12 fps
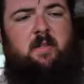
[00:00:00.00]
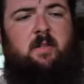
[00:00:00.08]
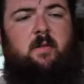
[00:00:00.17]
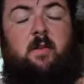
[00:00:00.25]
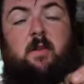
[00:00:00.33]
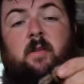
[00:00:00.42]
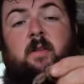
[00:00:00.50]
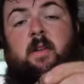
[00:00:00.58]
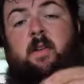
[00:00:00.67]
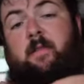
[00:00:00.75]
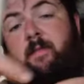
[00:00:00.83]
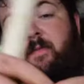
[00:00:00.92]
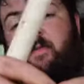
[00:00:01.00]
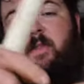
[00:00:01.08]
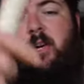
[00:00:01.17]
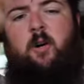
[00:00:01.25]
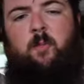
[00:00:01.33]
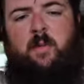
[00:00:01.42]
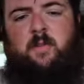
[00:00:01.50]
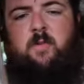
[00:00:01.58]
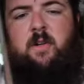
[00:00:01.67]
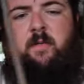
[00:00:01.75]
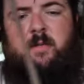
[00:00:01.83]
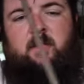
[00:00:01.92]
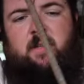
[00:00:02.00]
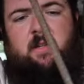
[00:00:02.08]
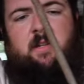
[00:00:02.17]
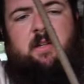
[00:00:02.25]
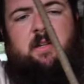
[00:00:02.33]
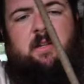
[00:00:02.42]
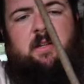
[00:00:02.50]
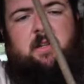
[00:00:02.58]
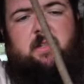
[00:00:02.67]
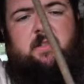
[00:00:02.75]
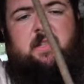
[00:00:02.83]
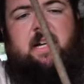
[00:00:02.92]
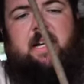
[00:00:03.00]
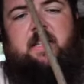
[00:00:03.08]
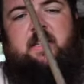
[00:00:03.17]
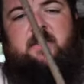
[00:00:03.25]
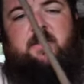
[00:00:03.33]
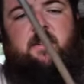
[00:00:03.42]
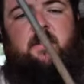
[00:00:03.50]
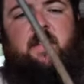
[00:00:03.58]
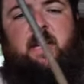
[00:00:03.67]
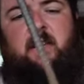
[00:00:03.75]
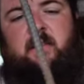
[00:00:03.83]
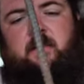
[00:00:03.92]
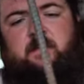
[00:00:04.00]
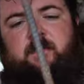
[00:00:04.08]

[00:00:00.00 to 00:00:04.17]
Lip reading: or the open swivel. You can slide this through there,